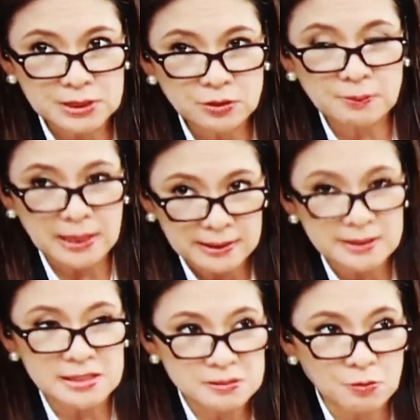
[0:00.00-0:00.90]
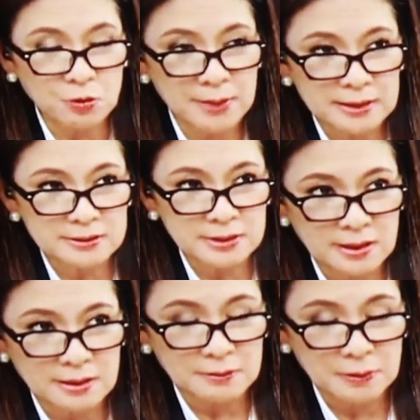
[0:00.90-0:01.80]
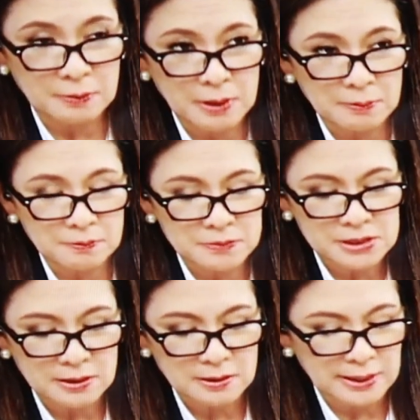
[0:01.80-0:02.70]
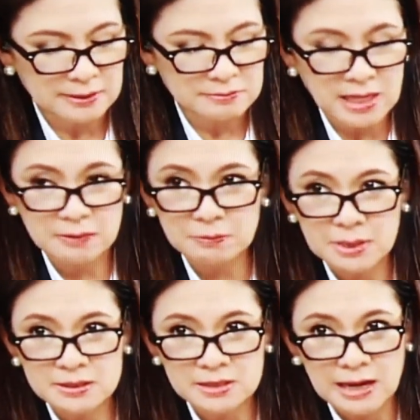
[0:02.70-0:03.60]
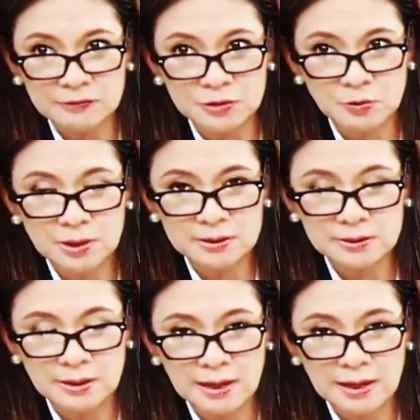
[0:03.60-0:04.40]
Do we know, but at this moment, like 10 minutes after what?